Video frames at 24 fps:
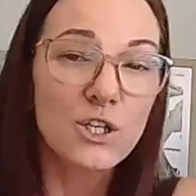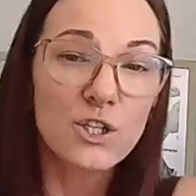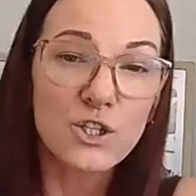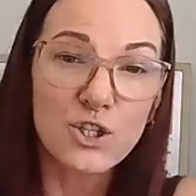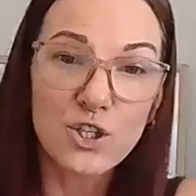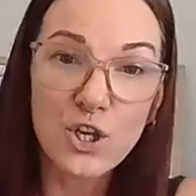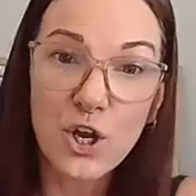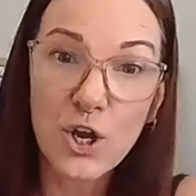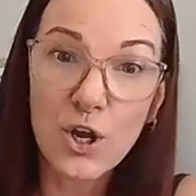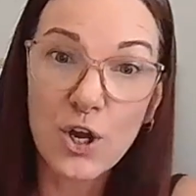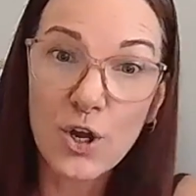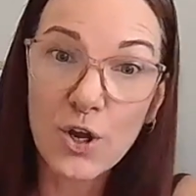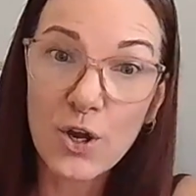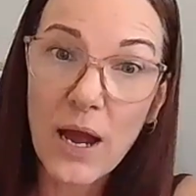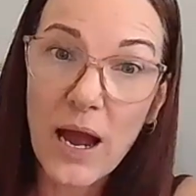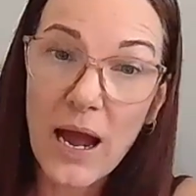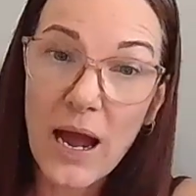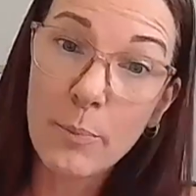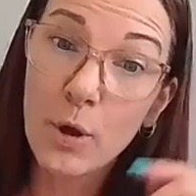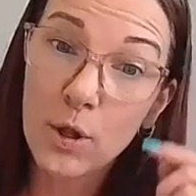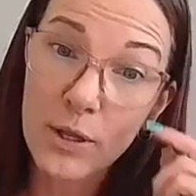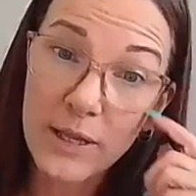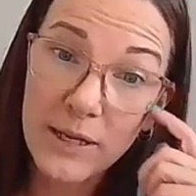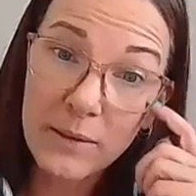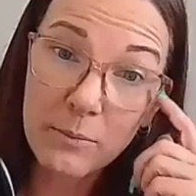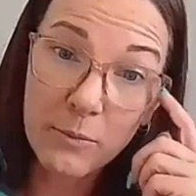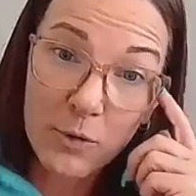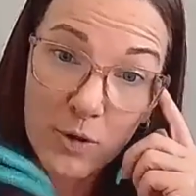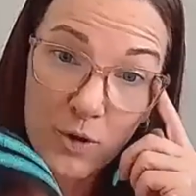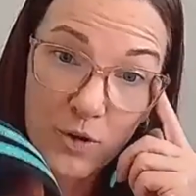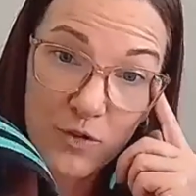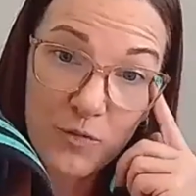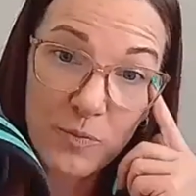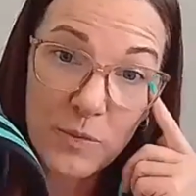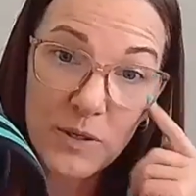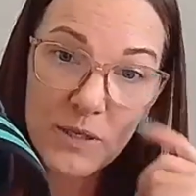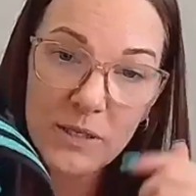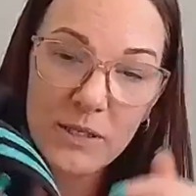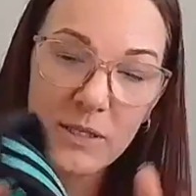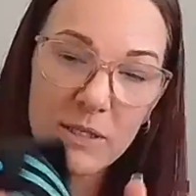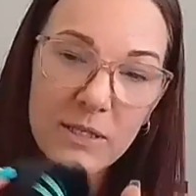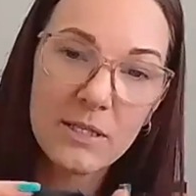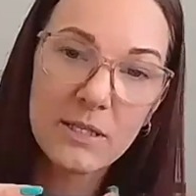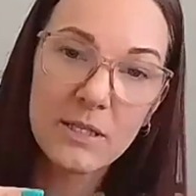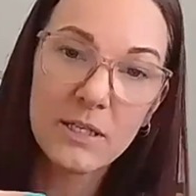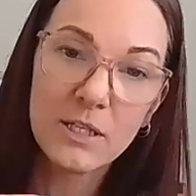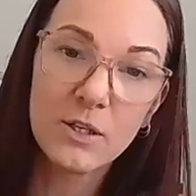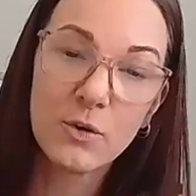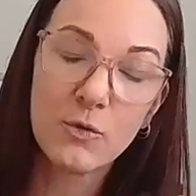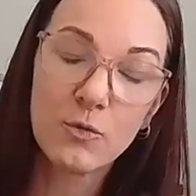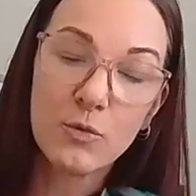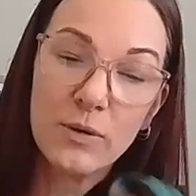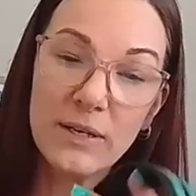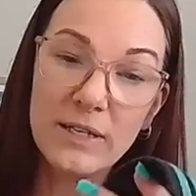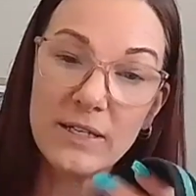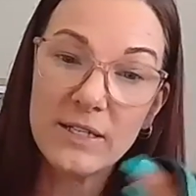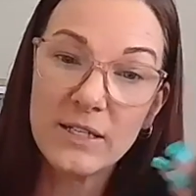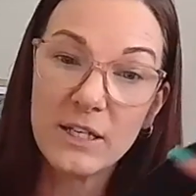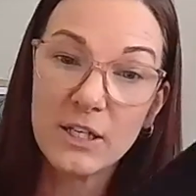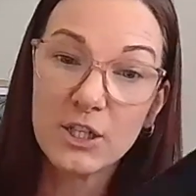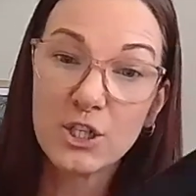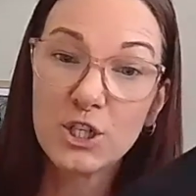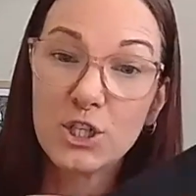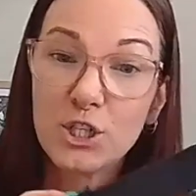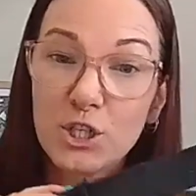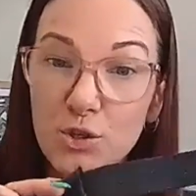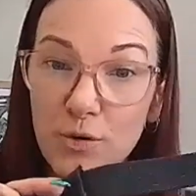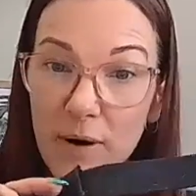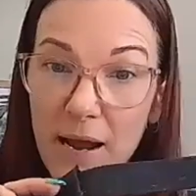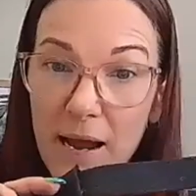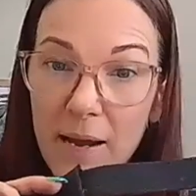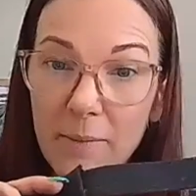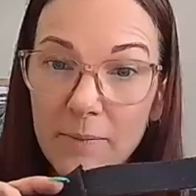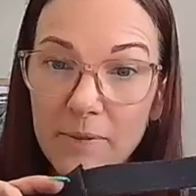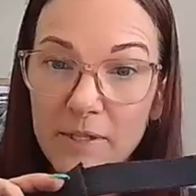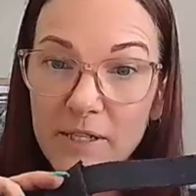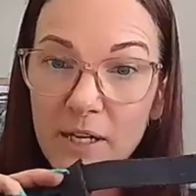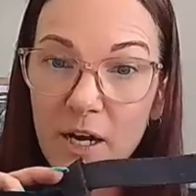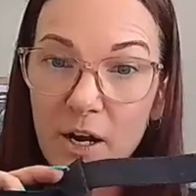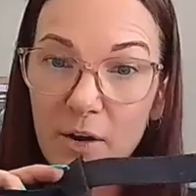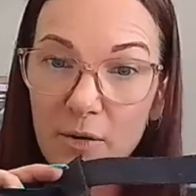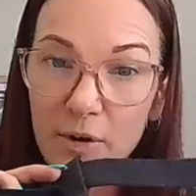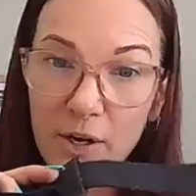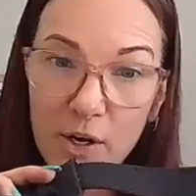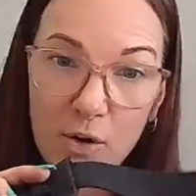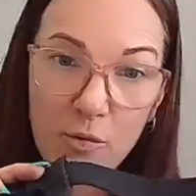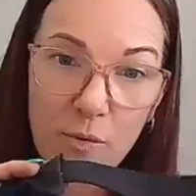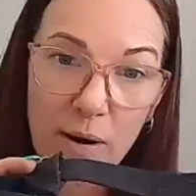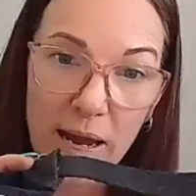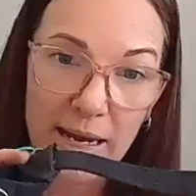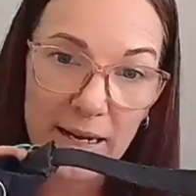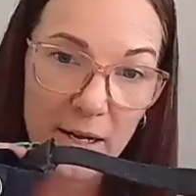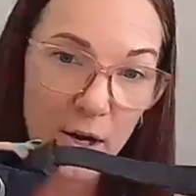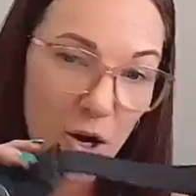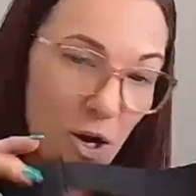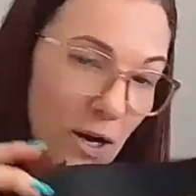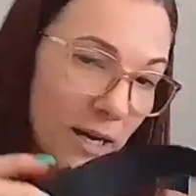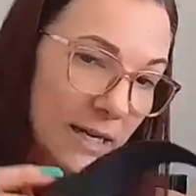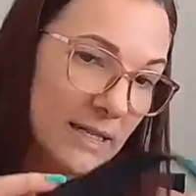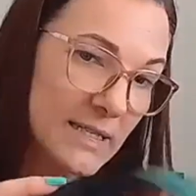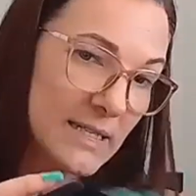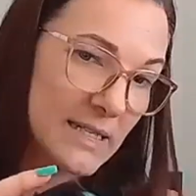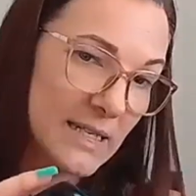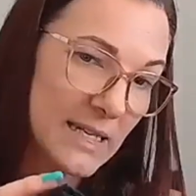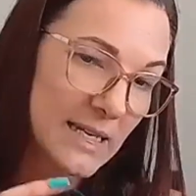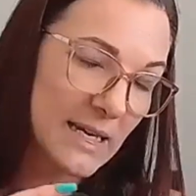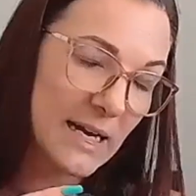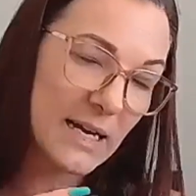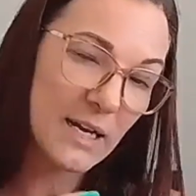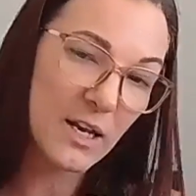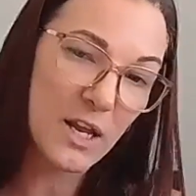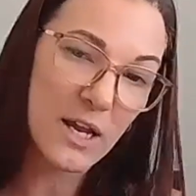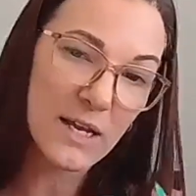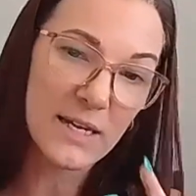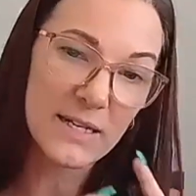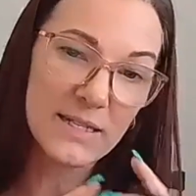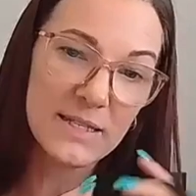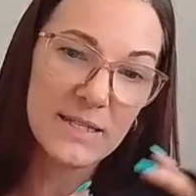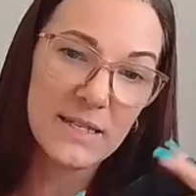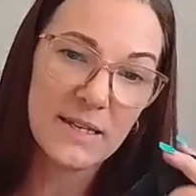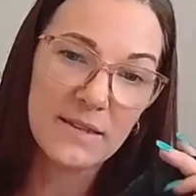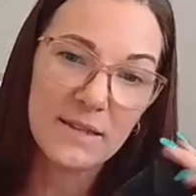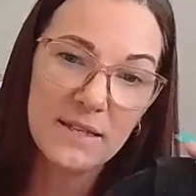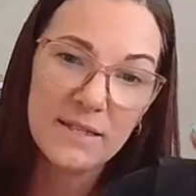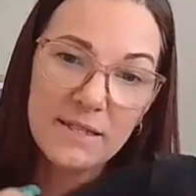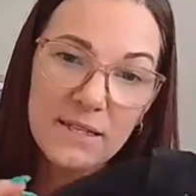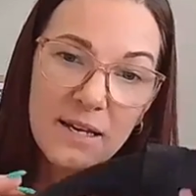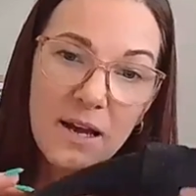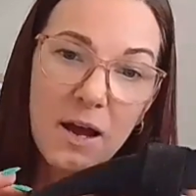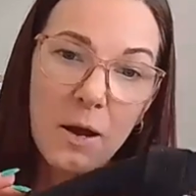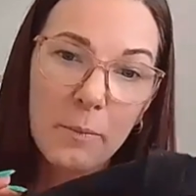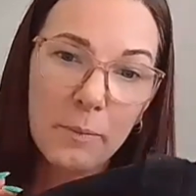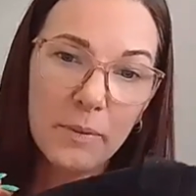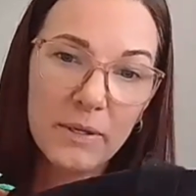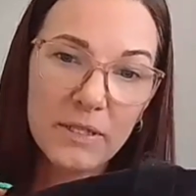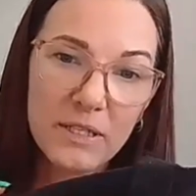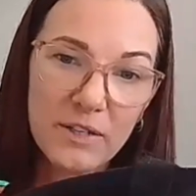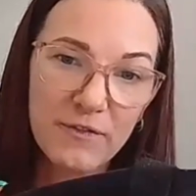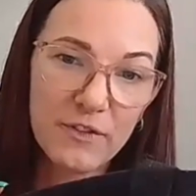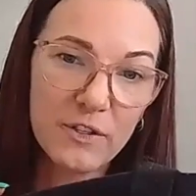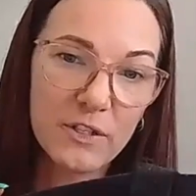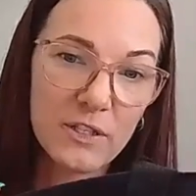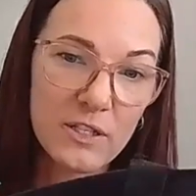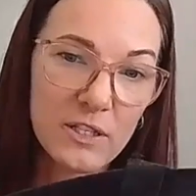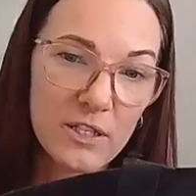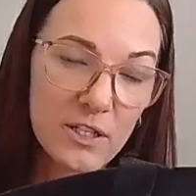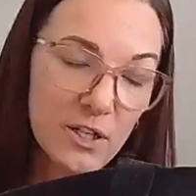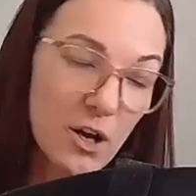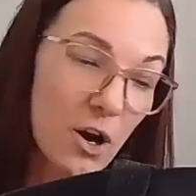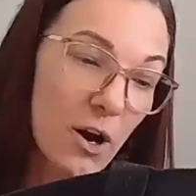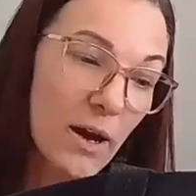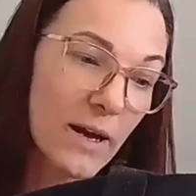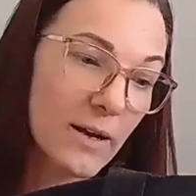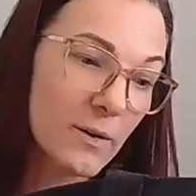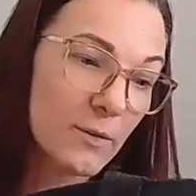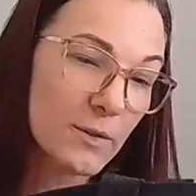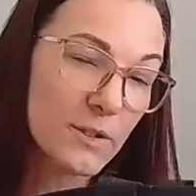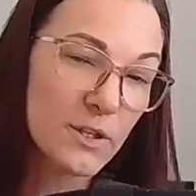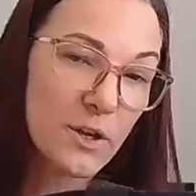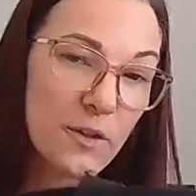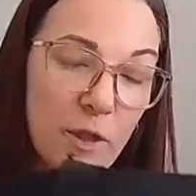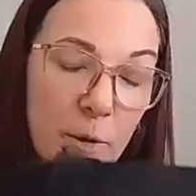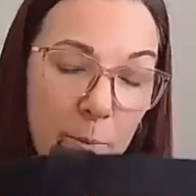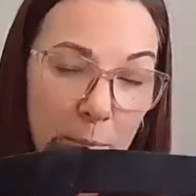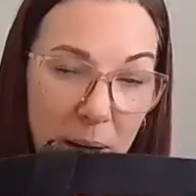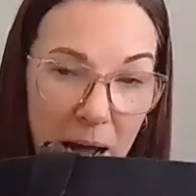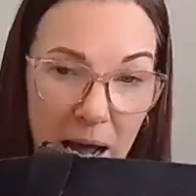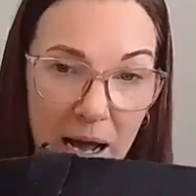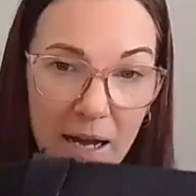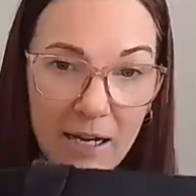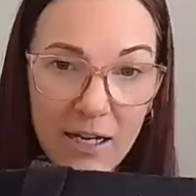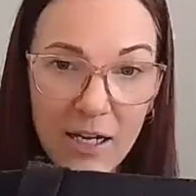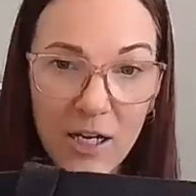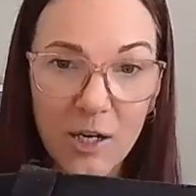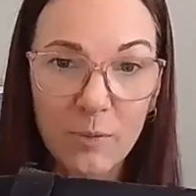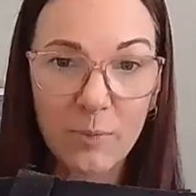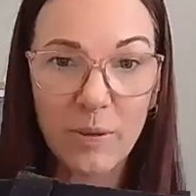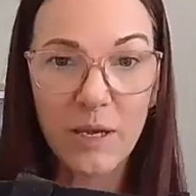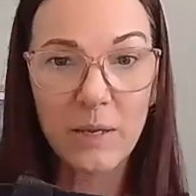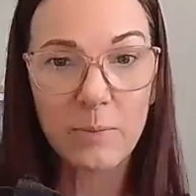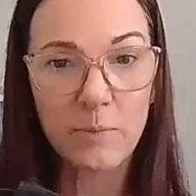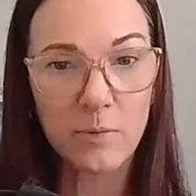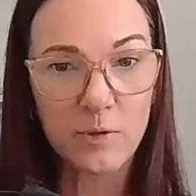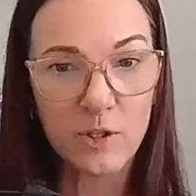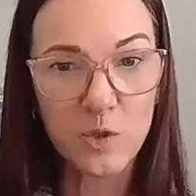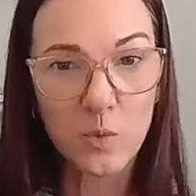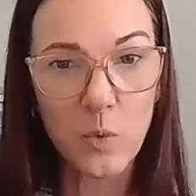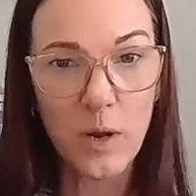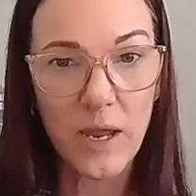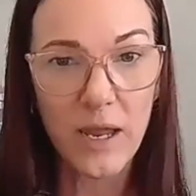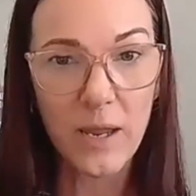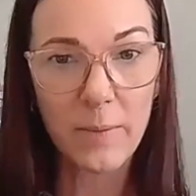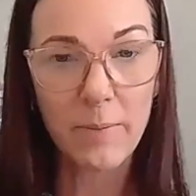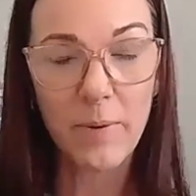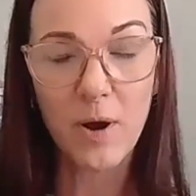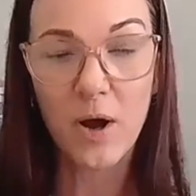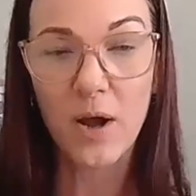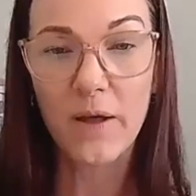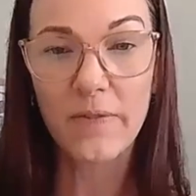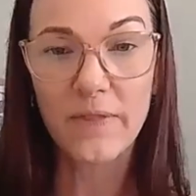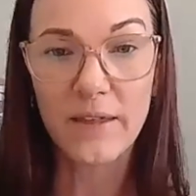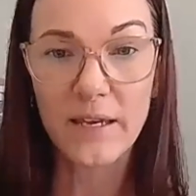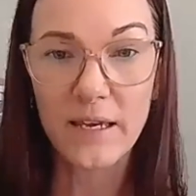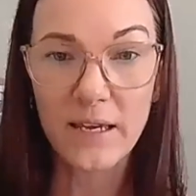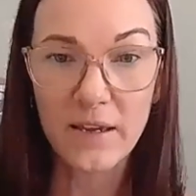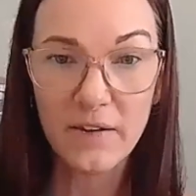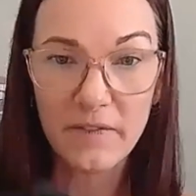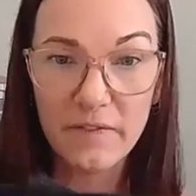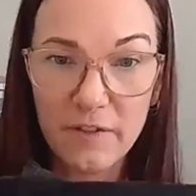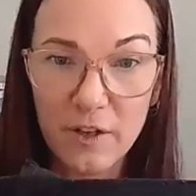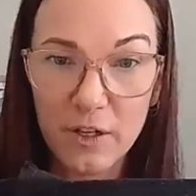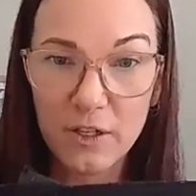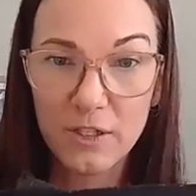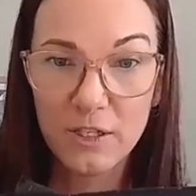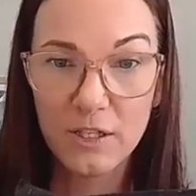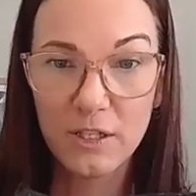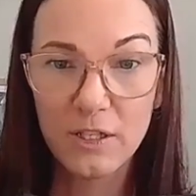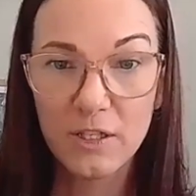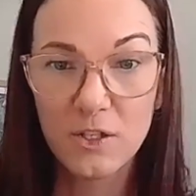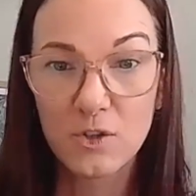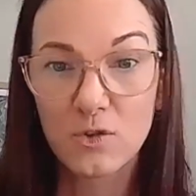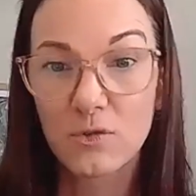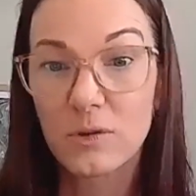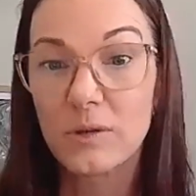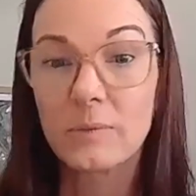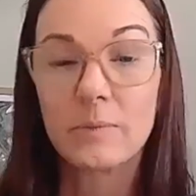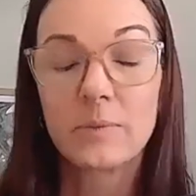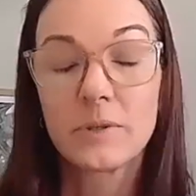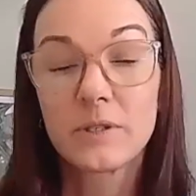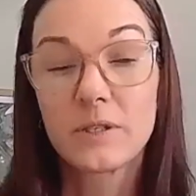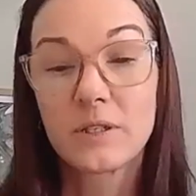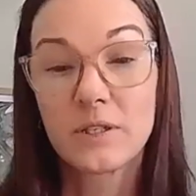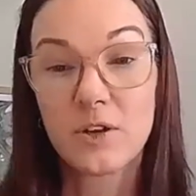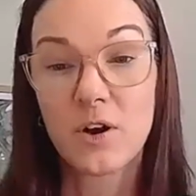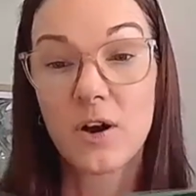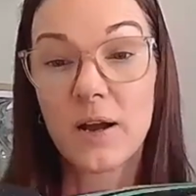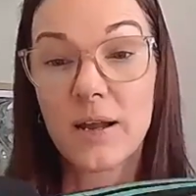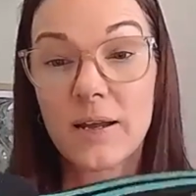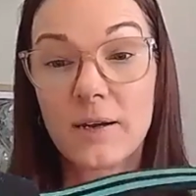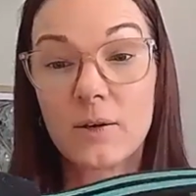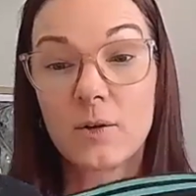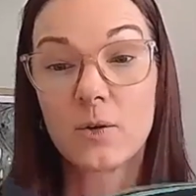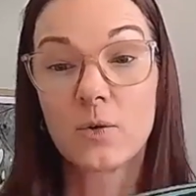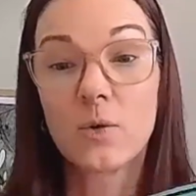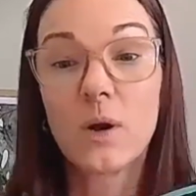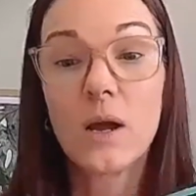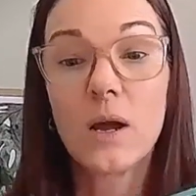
So pulling movements, wrist straps are a great idea. Like I said, there's a couple of different styles on the market. People swear by the Versus grip style.